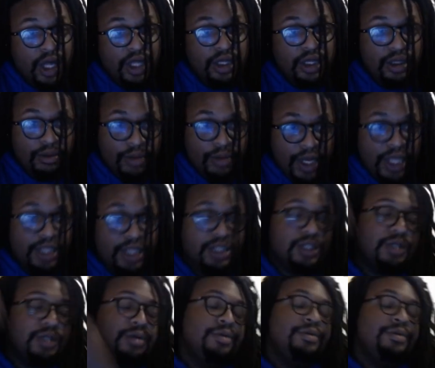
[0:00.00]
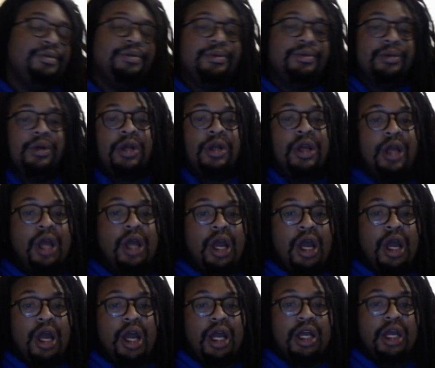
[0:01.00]
The Miz.
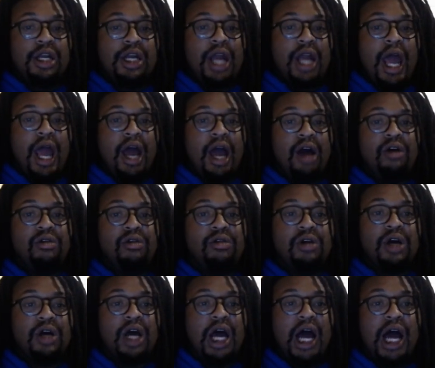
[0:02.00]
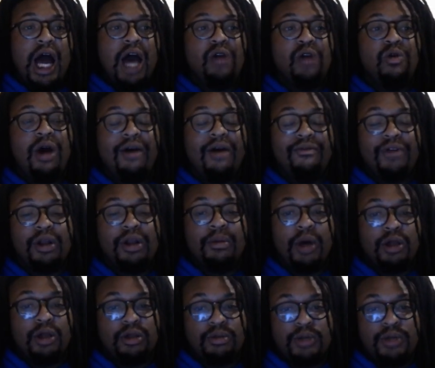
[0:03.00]
Now, how do I feel
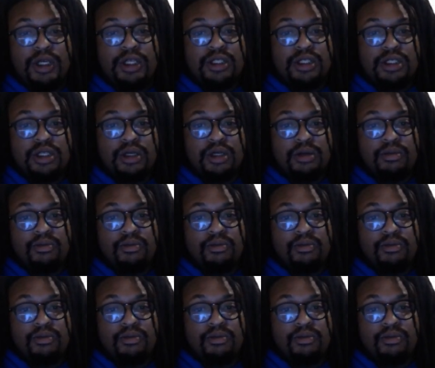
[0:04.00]
about The Miz?